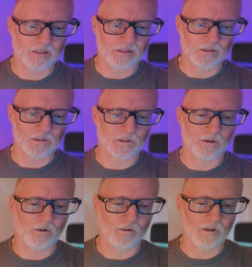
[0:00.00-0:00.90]

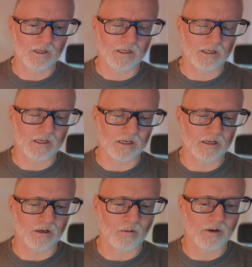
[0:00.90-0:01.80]
So,
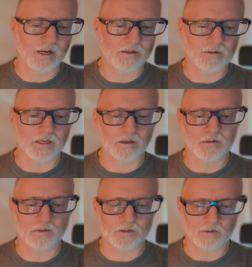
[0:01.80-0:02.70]
you know, but I do that. You're
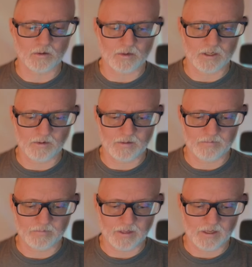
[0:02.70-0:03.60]
supposed to do three of
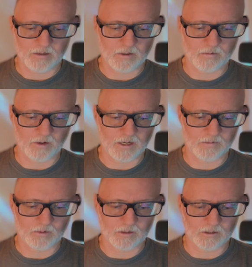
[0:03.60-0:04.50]
them, three to five
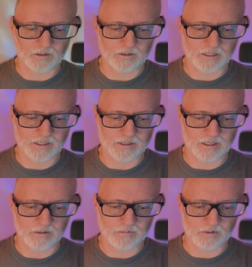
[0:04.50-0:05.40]
with a laying
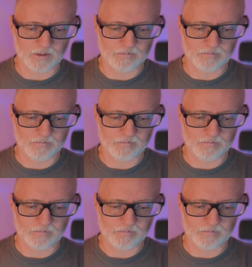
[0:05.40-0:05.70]
down in between.